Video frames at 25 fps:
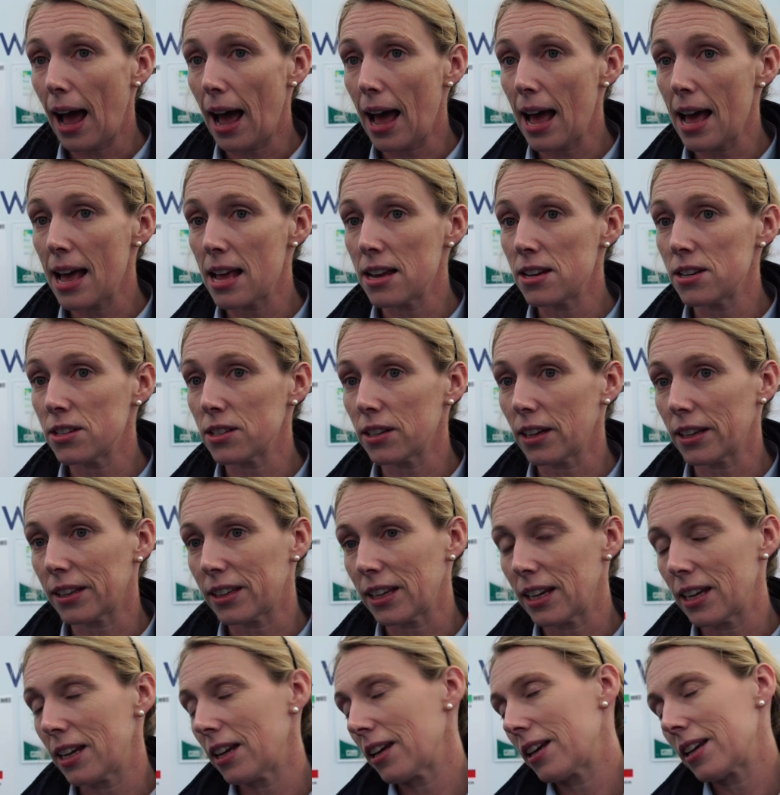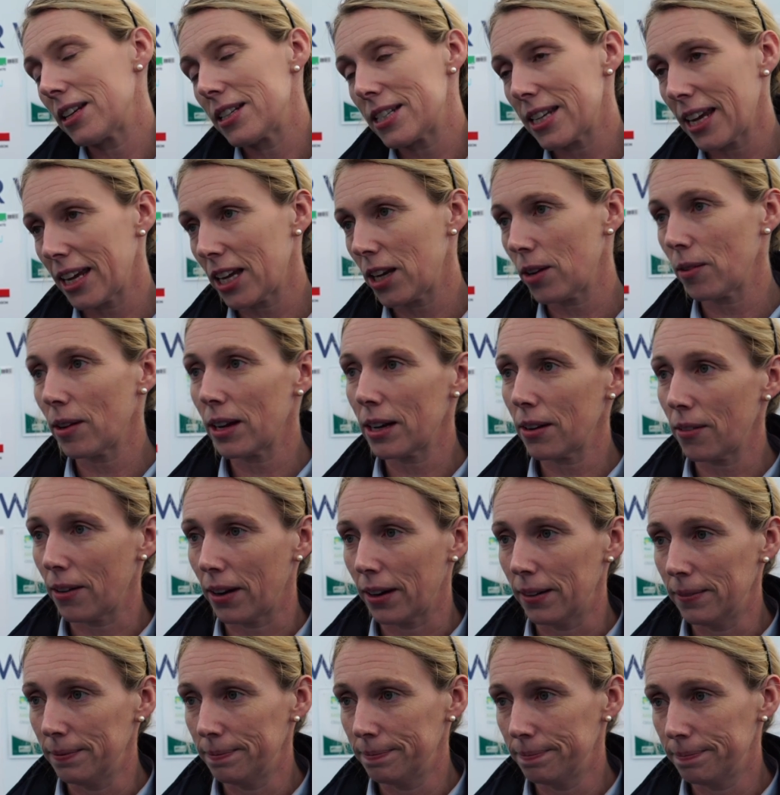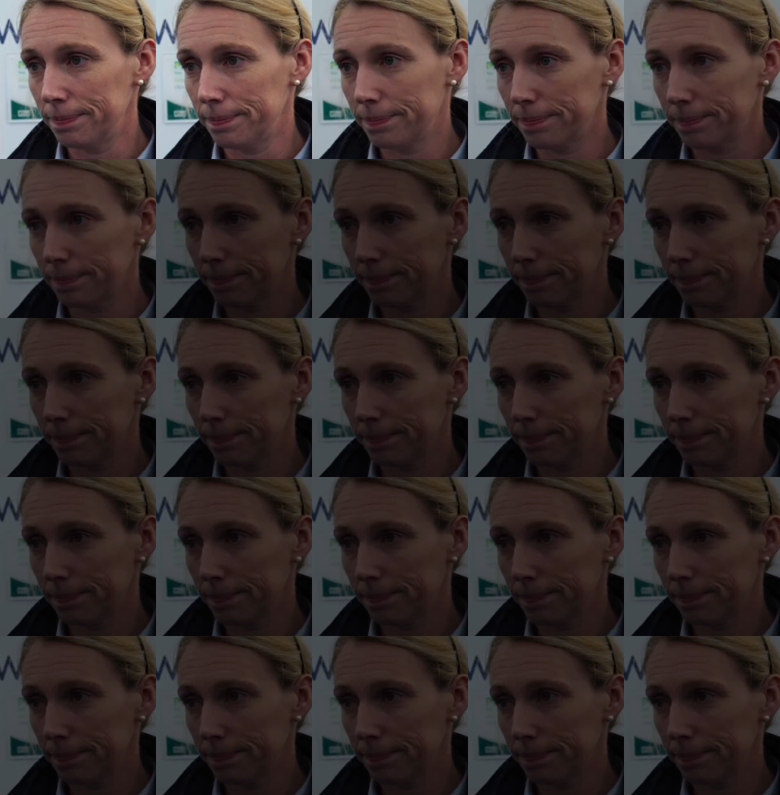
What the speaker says: and I think it can take you anywhere.